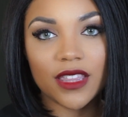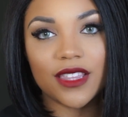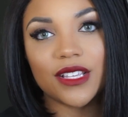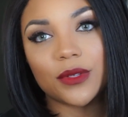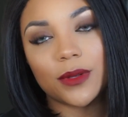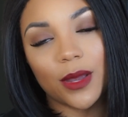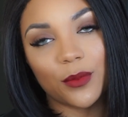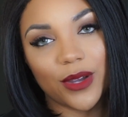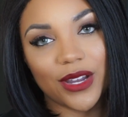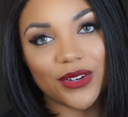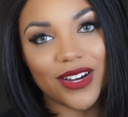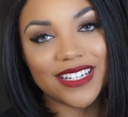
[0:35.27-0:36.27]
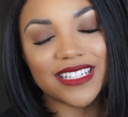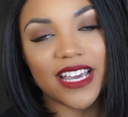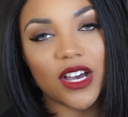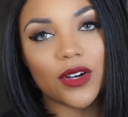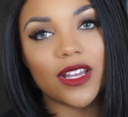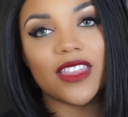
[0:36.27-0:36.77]
This one I'm wearing right
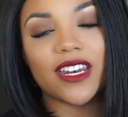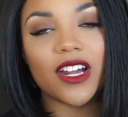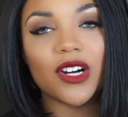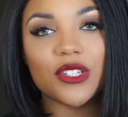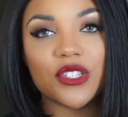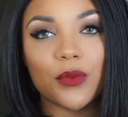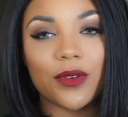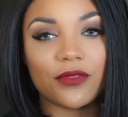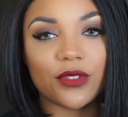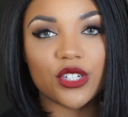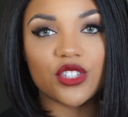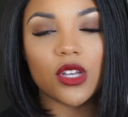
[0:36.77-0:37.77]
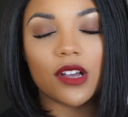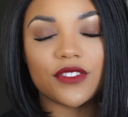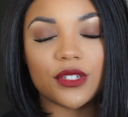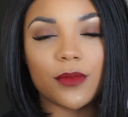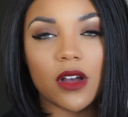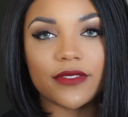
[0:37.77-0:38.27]
now, and then I also went for a
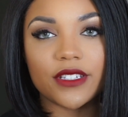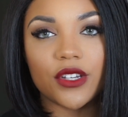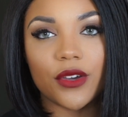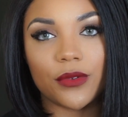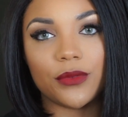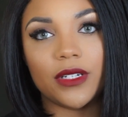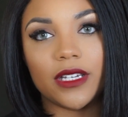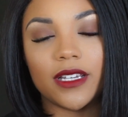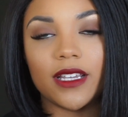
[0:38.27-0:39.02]
softer mauve tone.